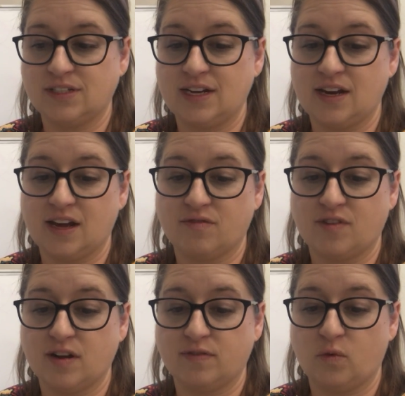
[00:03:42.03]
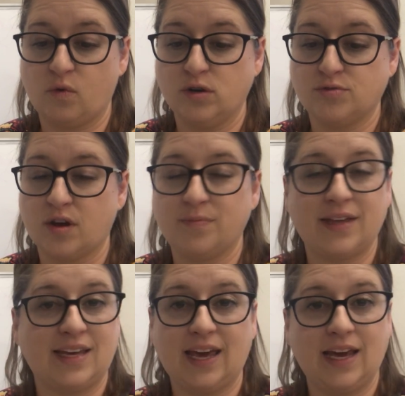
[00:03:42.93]
standing in front of the wardrobe,
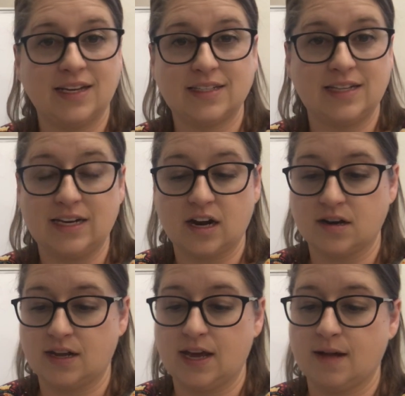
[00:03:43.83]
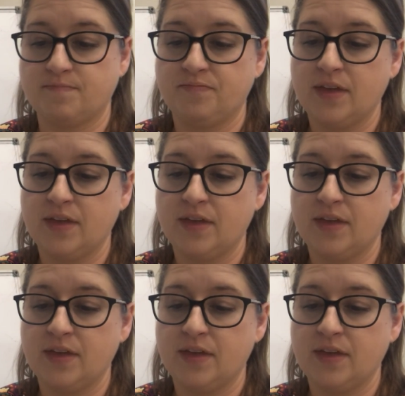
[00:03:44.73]
they can't see Narnia.